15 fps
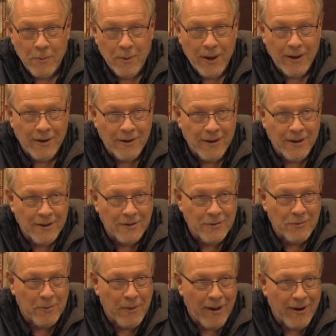We had kids
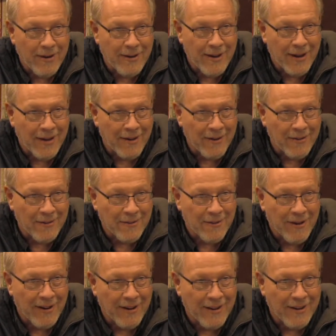from out of town,
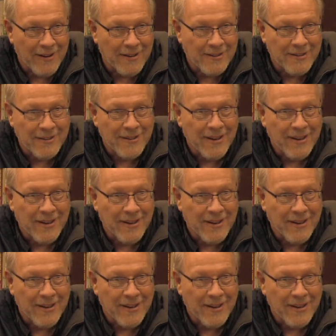grandkids,